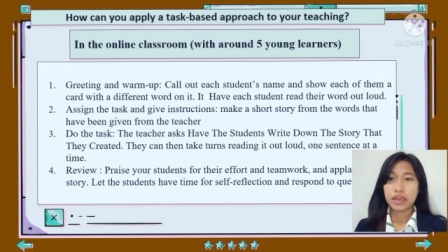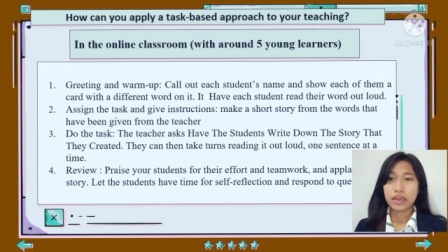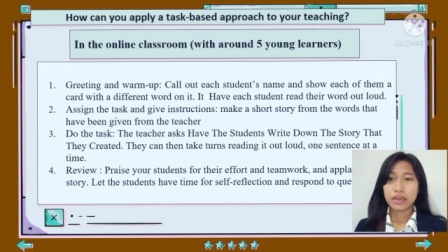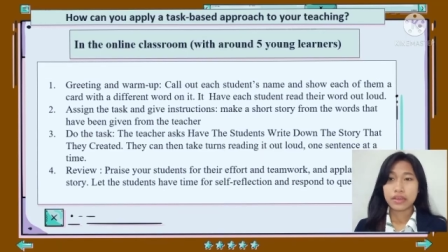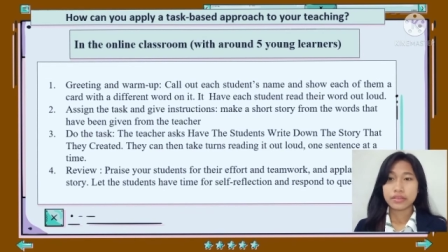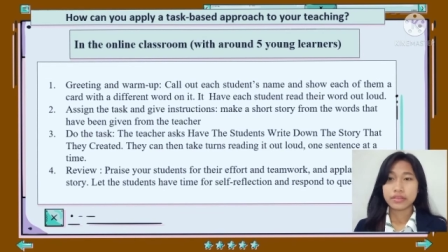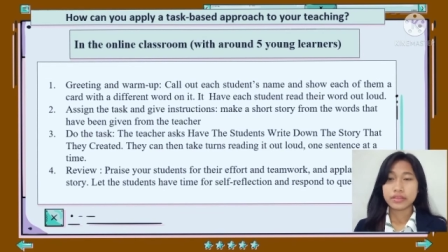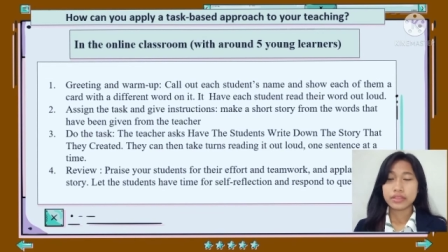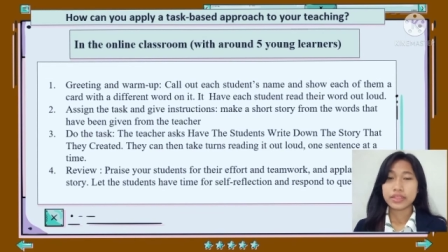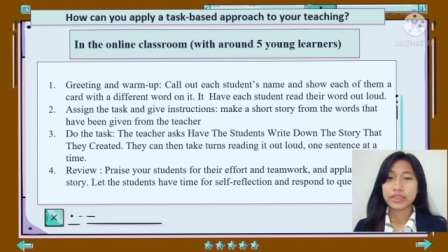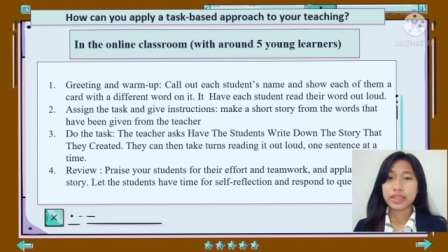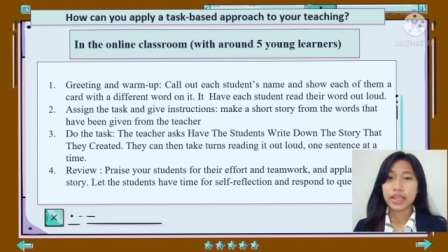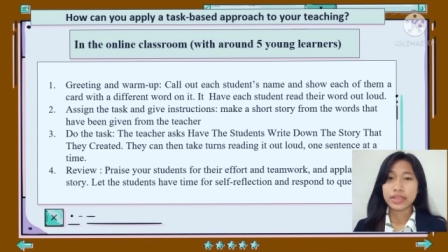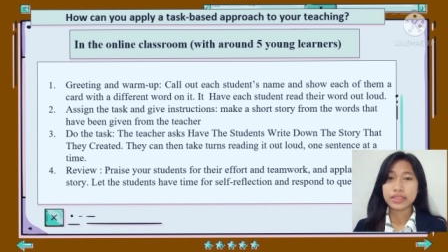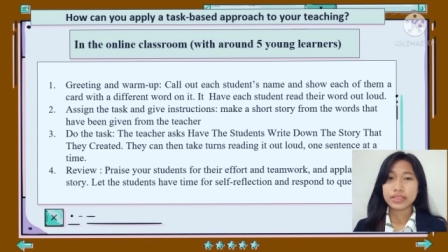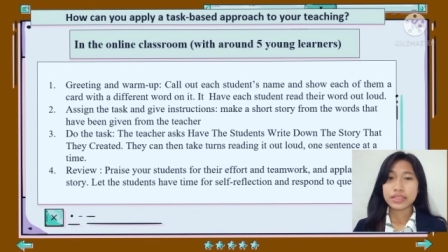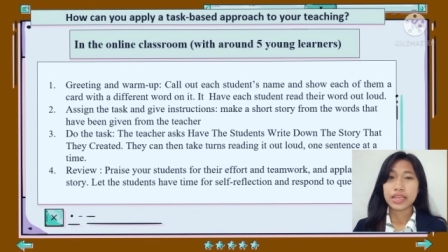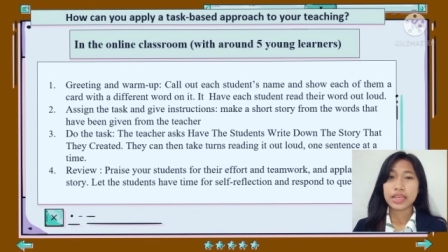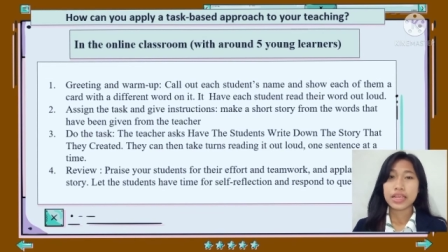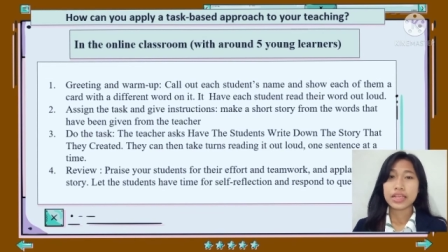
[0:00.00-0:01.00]
And the
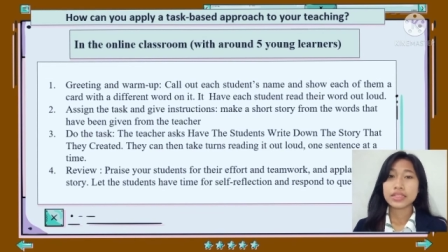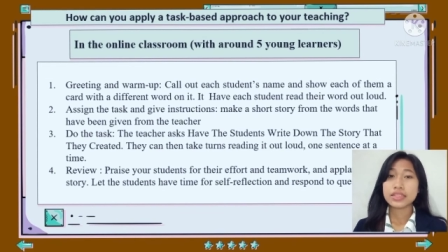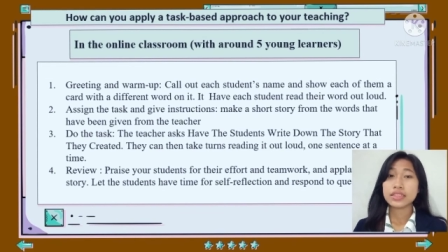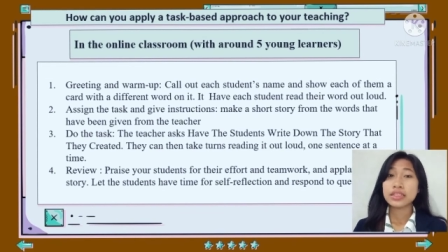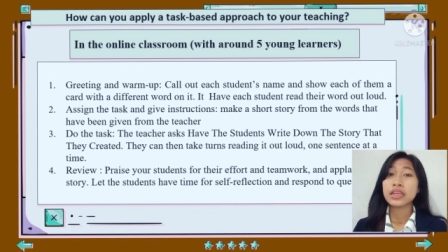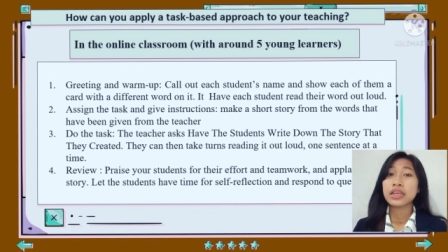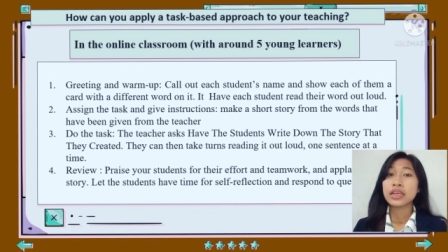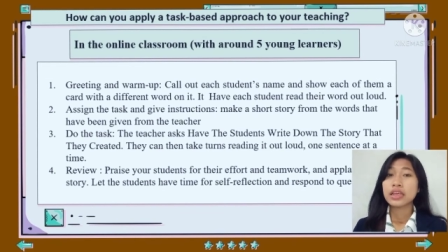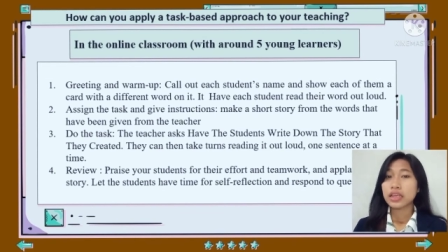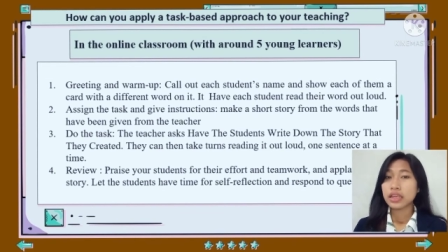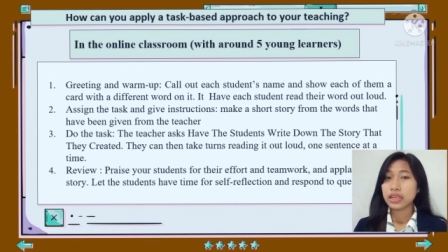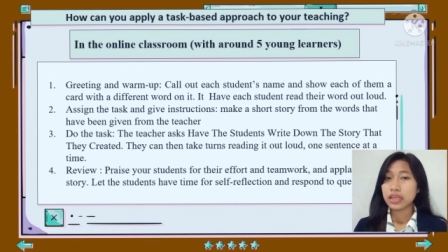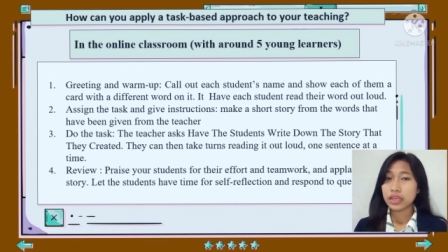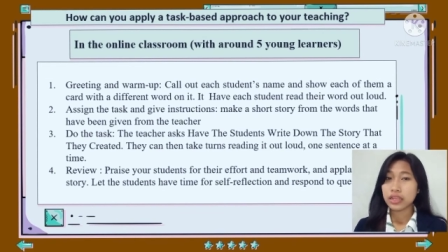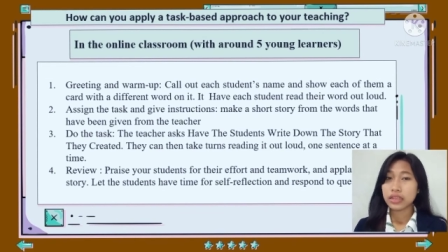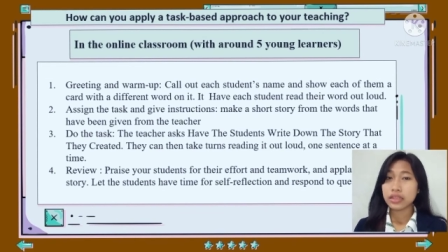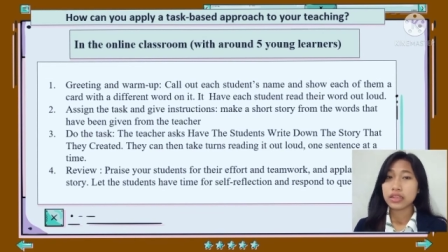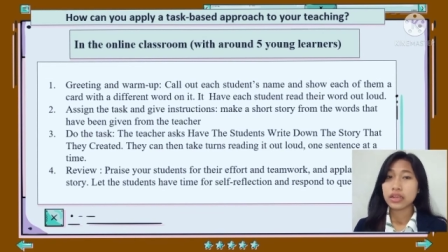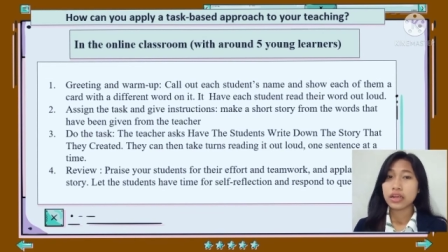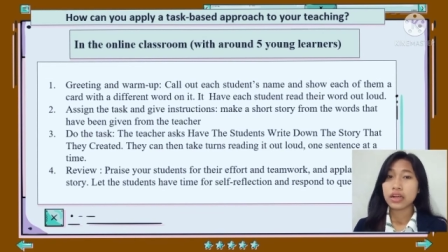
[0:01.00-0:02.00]
next is
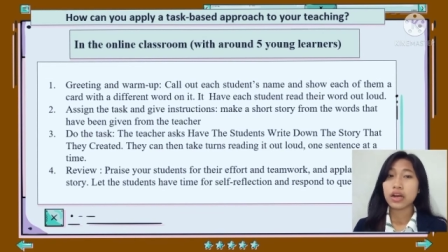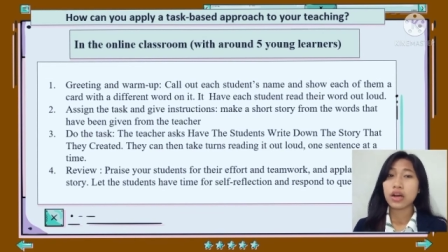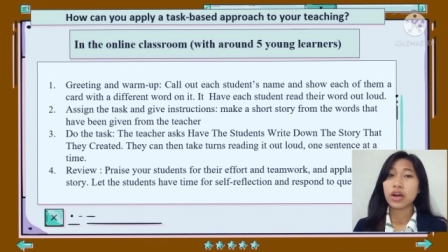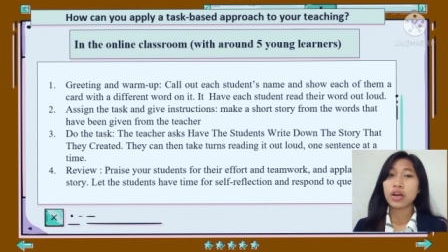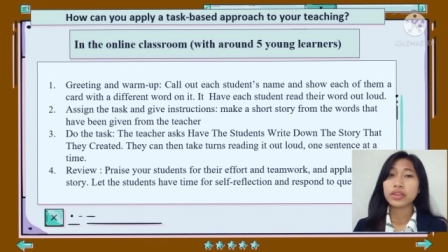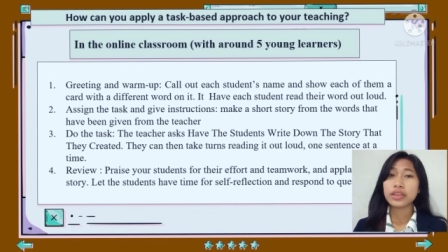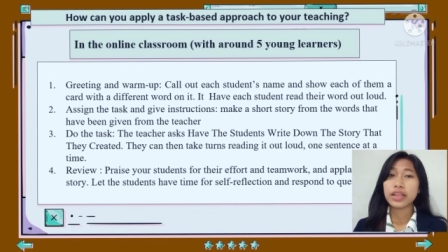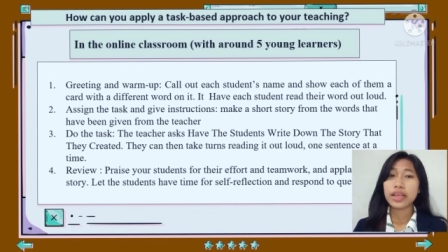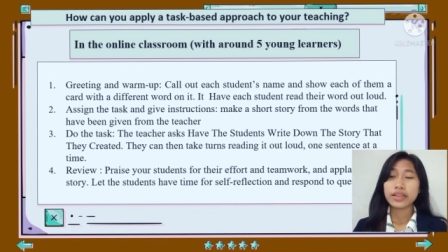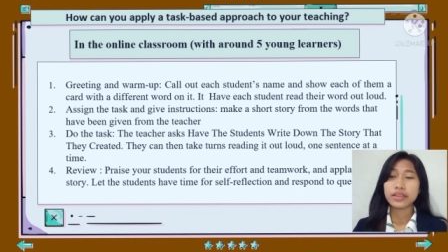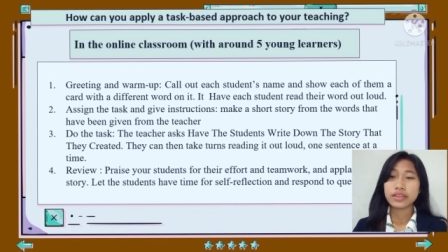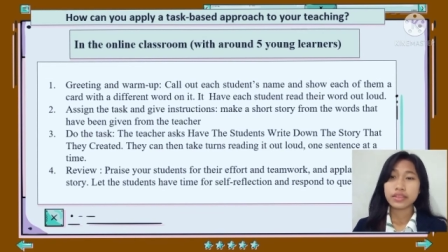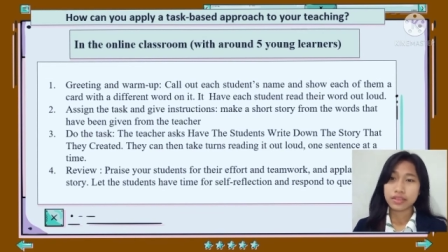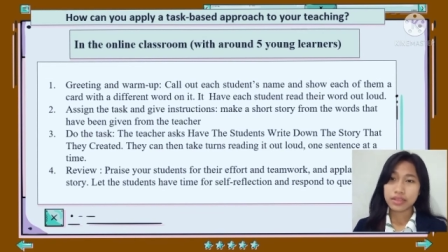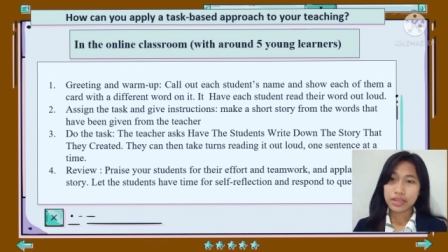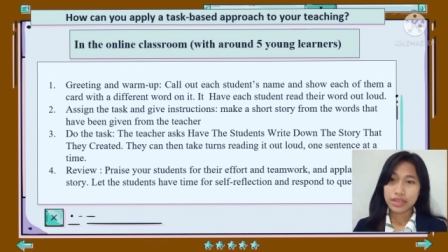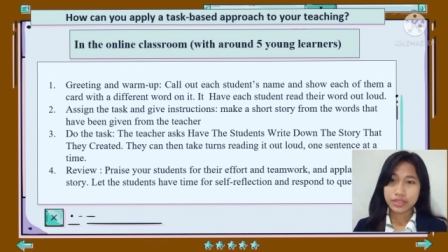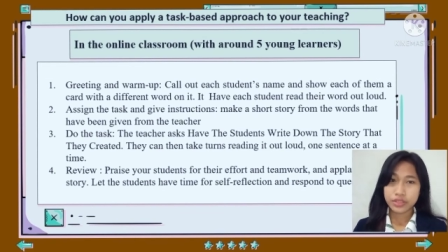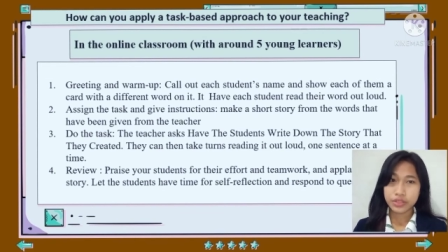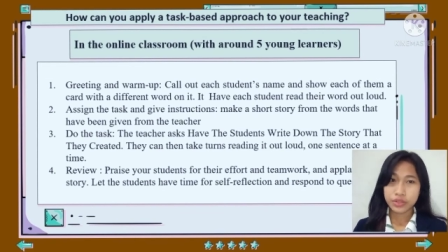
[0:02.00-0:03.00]
in the online
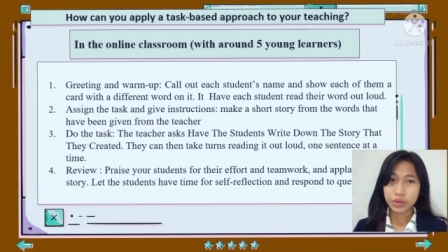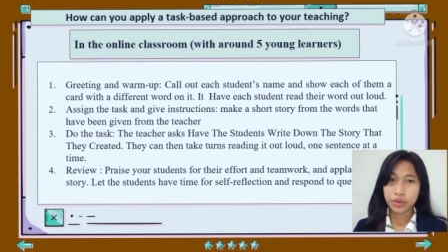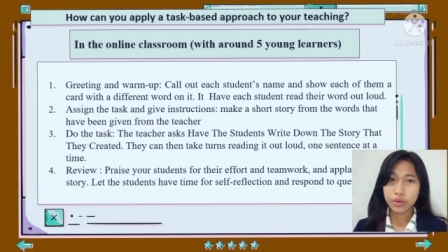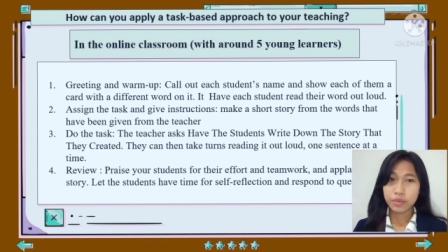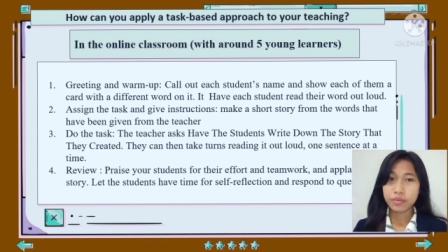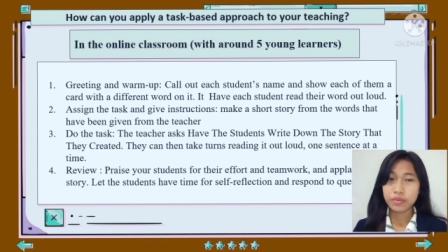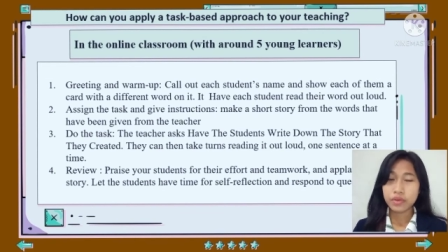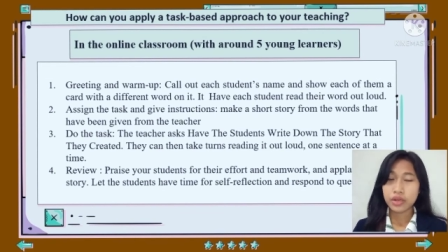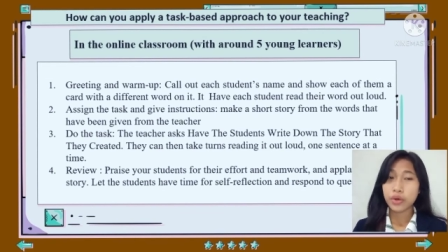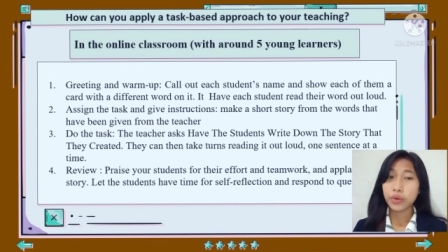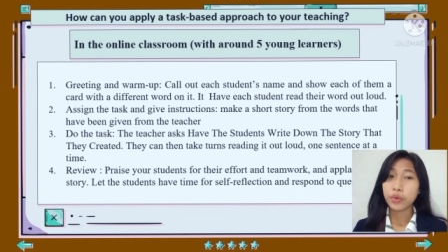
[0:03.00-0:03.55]
classroom